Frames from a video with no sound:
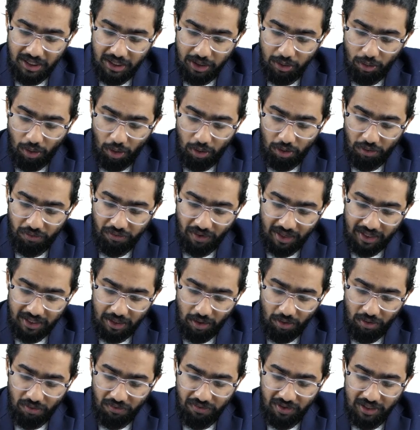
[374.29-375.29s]
You have to find
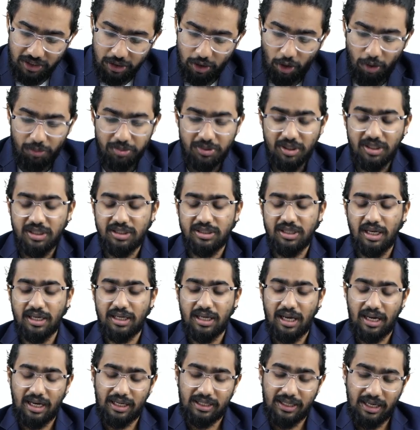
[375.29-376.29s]
out which option is that
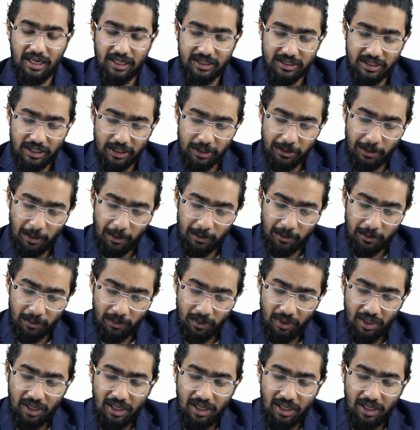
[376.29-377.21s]
correct answer. You have to